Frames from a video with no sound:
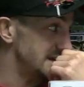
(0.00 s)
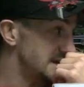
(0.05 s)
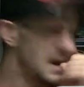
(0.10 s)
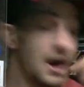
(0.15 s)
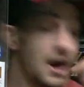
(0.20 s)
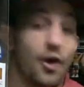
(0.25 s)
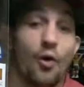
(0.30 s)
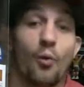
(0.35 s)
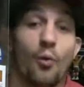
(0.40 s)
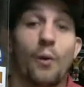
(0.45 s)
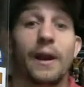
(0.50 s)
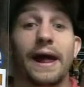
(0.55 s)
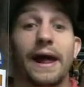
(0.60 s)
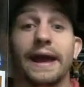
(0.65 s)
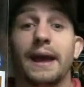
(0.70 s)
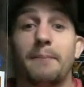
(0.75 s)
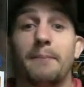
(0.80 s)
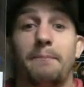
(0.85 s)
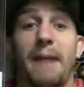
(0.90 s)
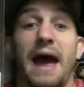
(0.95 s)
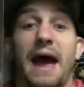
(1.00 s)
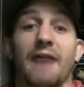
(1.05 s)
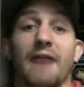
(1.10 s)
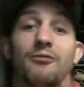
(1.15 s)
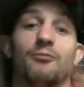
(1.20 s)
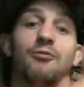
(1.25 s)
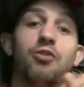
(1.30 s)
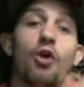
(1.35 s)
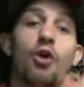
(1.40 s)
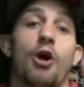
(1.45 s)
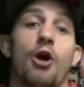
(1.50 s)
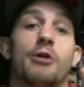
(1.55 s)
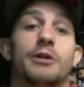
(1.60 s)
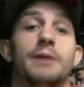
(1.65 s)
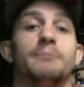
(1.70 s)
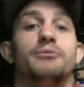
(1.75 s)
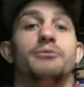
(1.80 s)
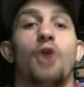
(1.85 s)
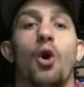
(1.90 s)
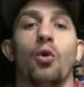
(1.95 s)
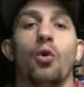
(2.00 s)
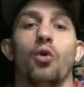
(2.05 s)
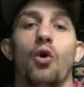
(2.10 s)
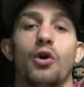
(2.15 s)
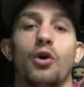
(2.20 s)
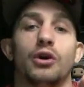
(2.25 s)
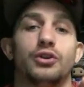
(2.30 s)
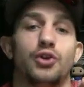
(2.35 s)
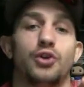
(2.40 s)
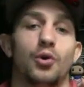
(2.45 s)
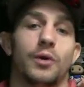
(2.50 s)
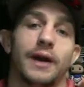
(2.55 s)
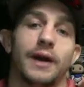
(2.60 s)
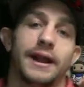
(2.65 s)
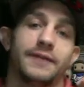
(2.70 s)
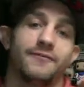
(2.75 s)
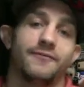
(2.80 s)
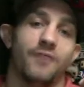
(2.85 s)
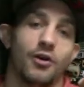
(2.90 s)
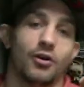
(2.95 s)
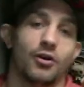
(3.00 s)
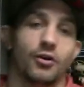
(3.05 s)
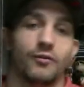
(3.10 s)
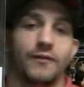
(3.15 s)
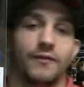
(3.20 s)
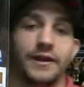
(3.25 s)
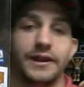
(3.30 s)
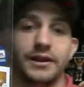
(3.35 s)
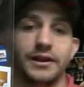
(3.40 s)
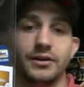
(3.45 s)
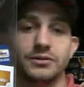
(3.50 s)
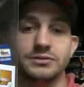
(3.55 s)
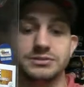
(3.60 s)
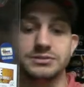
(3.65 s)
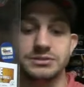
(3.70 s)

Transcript: When I get back from Florida, I'm no longer doing any Funko videos.